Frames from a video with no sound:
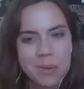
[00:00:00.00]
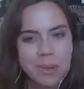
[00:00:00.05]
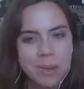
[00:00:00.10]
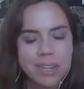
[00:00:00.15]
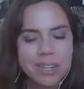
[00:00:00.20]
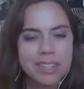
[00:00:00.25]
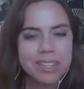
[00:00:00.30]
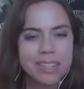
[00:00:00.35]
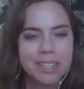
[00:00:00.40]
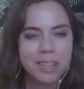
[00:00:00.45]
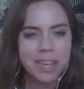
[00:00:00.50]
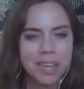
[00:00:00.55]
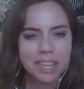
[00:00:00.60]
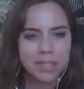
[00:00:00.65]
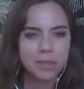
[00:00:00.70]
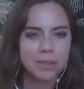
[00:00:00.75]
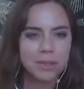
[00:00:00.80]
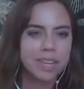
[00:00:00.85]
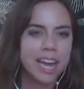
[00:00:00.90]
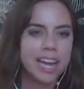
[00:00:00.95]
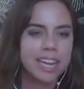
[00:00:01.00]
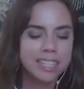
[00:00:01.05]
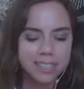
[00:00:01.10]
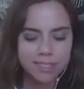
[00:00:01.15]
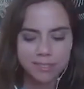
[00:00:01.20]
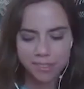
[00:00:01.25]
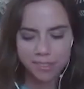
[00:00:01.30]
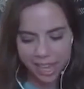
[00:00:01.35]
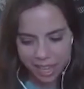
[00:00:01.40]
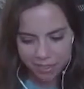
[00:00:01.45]
Well, you kind
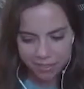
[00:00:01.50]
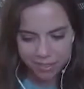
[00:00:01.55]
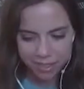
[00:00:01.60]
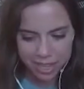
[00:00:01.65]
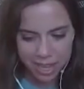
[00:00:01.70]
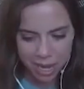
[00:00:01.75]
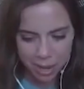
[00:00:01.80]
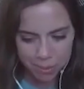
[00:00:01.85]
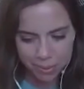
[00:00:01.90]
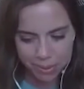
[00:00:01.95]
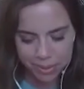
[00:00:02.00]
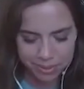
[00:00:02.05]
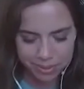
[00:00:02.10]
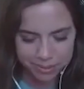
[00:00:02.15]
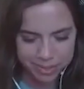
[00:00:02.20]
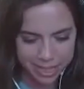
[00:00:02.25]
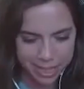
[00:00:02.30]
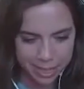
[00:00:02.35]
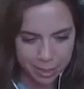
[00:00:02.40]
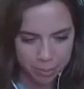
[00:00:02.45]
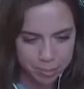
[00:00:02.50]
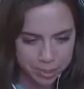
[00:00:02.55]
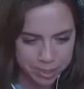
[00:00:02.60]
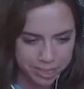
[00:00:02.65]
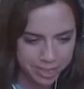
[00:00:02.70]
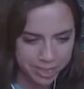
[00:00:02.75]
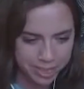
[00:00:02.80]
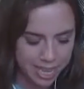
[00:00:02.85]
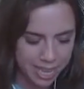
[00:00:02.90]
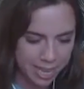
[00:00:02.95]
of gave a couple of
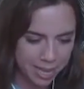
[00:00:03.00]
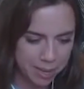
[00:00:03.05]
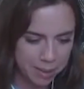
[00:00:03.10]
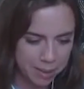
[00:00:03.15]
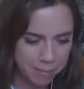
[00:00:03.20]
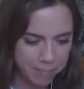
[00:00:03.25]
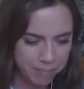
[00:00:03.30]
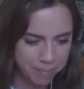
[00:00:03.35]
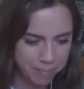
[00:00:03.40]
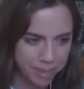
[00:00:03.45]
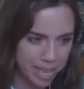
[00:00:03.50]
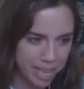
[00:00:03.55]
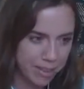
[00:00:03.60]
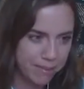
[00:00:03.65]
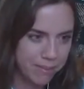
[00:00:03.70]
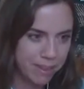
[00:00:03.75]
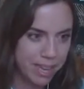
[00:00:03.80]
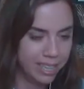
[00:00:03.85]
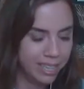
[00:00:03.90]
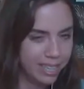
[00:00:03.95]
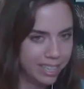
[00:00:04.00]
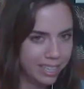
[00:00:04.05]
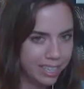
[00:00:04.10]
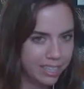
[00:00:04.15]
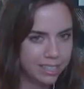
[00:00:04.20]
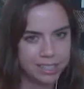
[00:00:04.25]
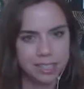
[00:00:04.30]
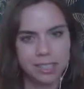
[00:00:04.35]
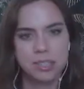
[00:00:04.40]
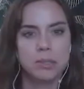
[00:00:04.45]
tips, um, if
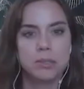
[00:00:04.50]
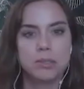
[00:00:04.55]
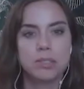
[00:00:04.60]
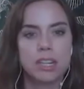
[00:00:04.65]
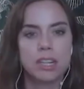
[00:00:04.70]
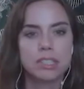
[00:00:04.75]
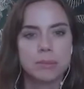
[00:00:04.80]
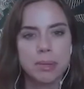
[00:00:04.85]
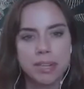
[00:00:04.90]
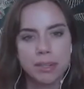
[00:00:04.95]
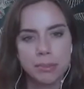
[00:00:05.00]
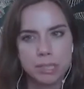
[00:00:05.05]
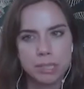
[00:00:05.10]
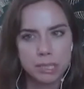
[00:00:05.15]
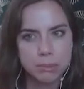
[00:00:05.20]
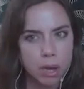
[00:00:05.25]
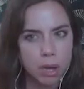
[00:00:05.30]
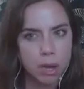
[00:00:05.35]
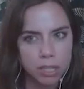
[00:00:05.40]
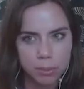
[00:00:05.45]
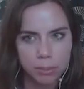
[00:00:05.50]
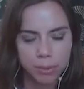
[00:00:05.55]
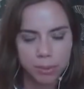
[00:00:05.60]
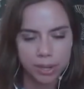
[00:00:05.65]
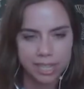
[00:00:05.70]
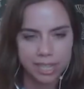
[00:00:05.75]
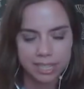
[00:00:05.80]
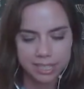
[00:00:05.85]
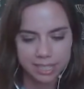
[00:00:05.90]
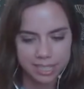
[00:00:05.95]
any. You talked about smaller
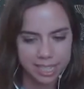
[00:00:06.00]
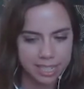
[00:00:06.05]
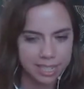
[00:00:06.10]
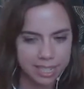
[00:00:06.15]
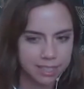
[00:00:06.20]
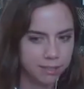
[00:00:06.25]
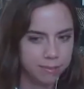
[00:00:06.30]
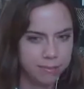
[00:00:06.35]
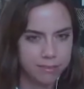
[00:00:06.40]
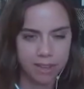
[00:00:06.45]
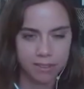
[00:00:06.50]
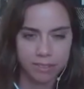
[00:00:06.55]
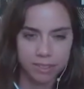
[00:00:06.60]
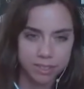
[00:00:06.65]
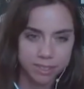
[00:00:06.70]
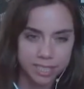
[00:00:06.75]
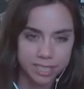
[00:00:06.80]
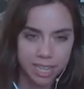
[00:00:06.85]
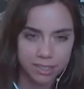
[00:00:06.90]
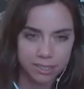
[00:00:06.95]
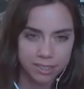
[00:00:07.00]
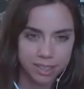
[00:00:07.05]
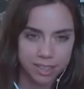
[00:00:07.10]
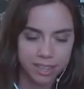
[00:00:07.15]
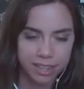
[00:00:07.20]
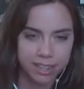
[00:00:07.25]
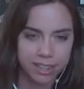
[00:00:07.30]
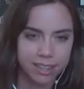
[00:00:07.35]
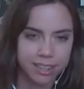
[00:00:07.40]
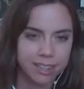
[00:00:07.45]
brands, getting the founders out
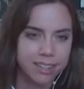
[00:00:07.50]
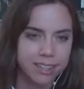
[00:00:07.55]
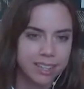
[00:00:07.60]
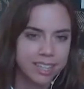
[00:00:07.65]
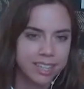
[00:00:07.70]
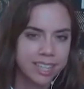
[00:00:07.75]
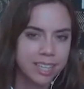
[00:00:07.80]
there.